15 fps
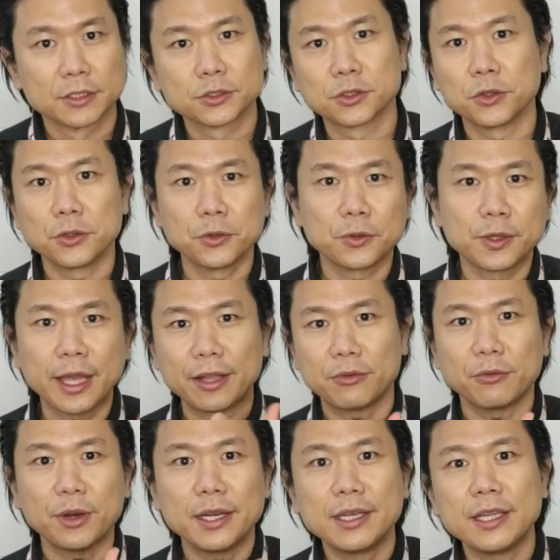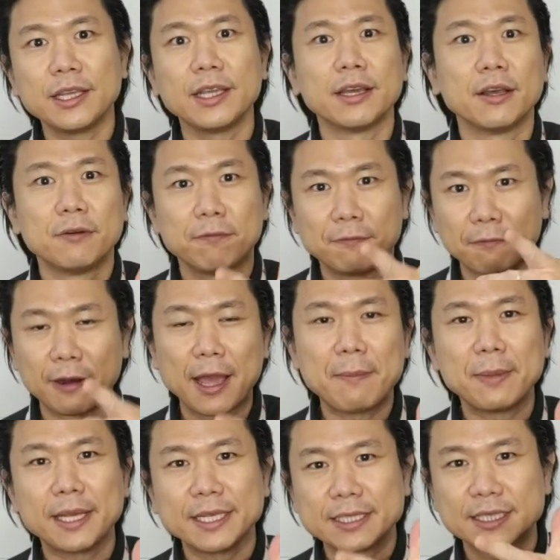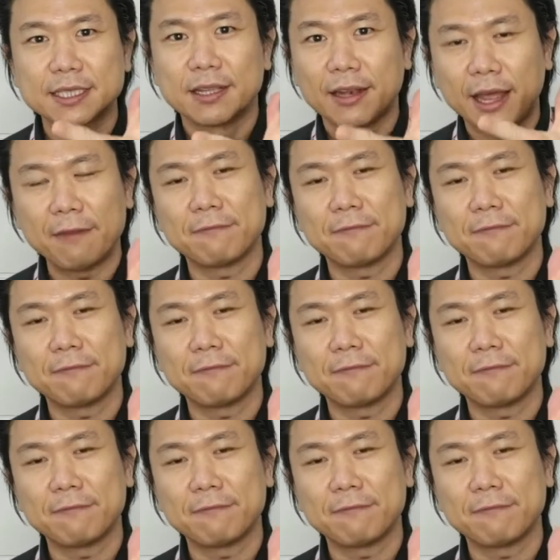So you get ready Fleming's